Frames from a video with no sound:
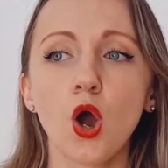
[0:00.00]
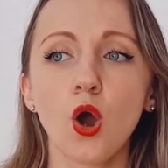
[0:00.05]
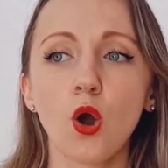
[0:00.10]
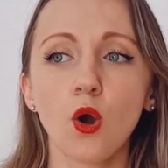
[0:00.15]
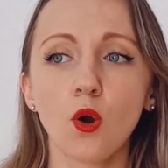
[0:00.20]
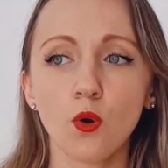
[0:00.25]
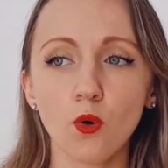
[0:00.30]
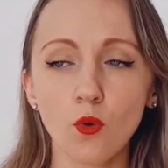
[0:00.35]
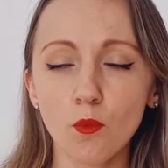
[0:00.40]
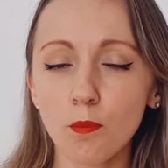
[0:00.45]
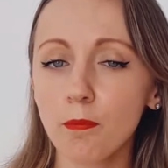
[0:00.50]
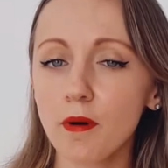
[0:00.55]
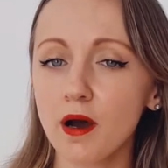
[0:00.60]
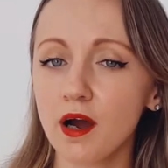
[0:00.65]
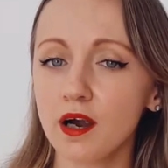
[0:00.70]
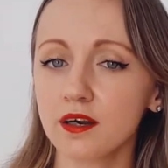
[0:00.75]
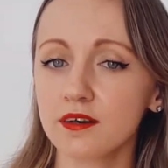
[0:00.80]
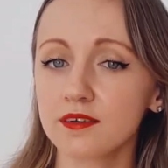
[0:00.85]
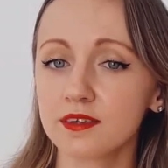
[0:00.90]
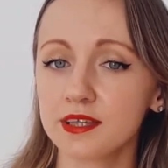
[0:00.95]
Who
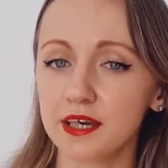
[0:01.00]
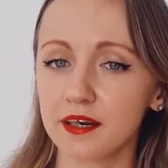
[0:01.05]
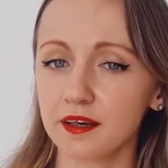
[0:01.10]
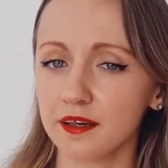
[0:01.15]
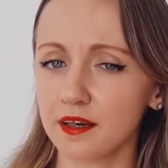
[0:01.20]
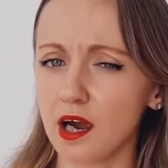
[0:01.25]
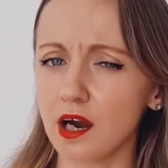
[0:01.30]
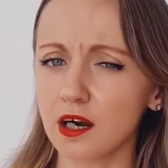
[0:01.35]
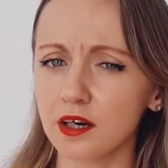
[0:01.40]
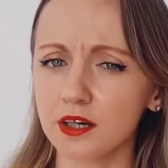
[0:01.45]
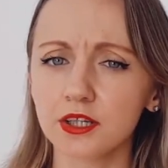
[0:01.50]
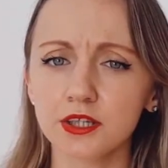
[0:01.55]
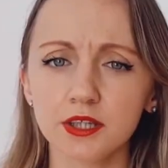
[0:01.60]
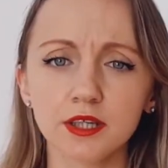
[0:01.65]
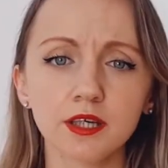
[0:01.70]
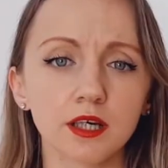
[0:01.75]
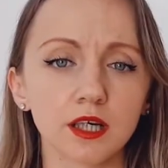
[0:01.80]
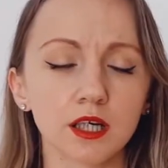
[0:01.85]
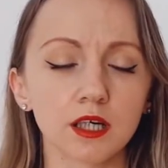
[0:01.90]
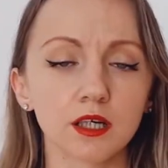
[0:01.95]
parked their car
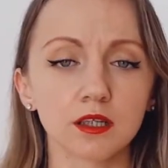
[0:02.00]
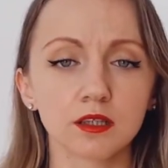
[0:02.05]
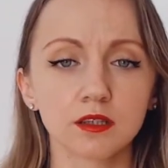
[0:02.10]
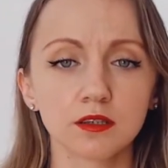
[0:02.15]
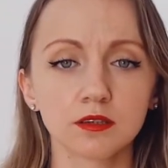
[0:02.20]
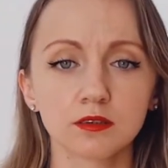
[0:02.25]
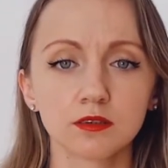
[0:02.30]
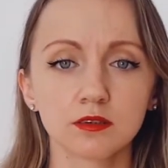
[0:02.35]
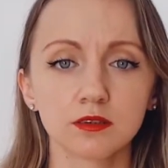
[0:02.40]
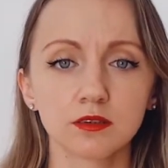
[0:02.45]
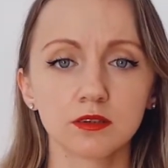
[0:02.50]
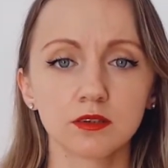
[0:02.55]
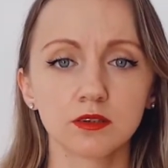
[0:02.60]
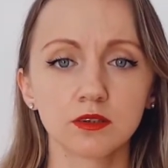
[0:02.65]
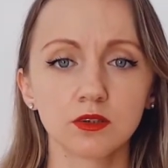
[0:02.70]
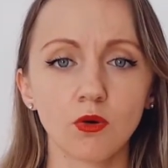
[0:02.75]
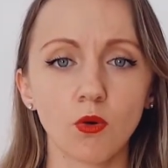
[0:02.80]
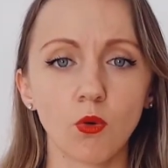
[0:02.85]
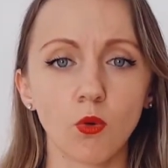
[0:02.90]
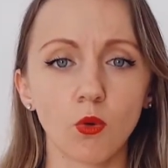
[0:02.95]
here?
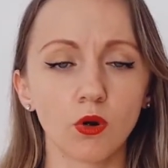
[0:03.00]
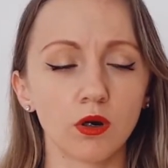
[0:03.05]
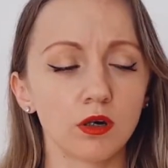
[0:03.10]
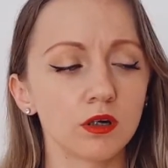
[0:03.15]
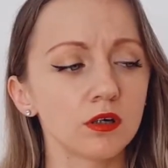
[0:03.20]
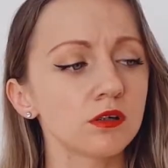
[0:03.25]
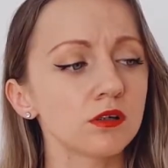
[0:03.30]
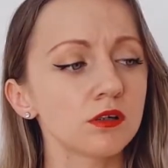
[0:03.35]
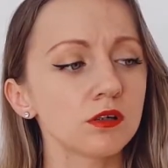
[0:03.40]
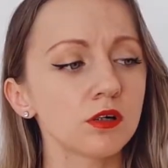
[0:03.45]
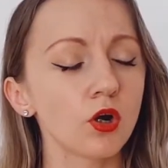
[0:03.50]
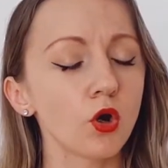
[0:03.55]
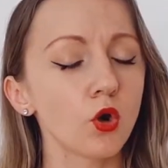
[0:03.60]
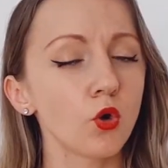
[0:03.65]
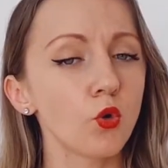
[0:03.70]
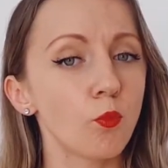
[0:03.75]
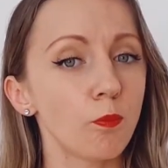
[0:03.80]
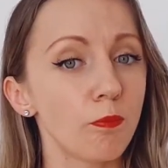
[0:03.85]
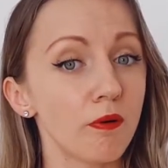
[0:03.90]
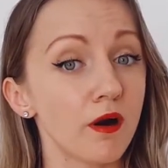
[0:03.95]
Or
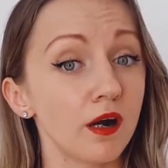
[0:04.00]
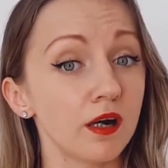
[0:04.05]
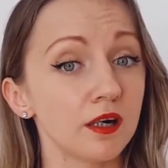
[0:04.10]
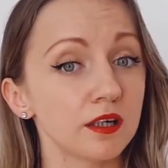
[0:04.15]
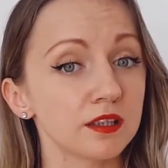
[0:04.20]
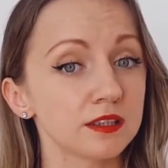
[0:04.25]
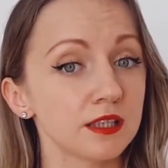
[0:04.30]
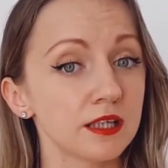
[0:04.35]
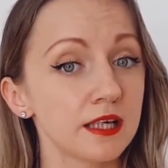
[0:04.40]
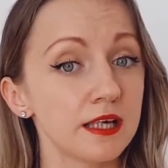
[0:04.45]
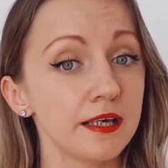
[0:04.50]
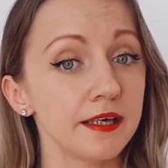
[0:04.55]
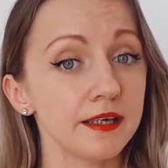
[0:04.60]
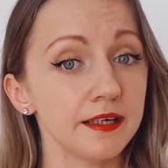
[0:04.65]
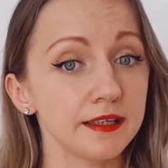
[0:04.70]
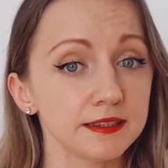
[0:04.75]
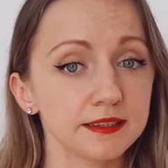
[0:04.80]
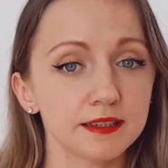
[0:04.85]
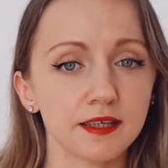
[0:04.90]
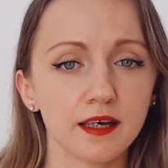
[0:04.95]
who parked
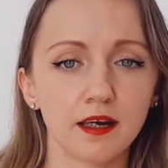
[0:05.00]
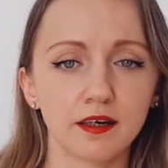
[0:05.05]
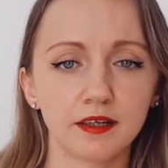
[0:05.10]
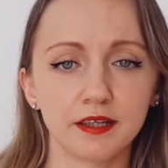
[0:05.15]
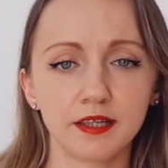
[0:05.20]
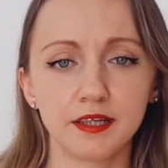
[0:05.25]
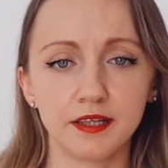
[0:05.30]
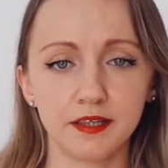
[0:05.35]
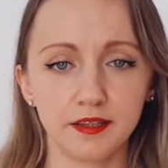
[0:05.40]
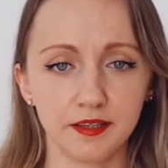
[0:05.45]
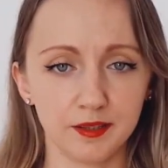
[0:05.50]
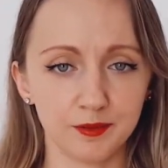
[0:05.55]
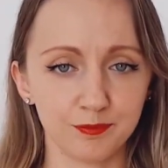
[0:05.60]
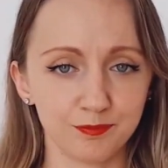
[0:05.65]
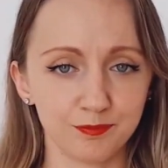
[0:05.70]
his car here?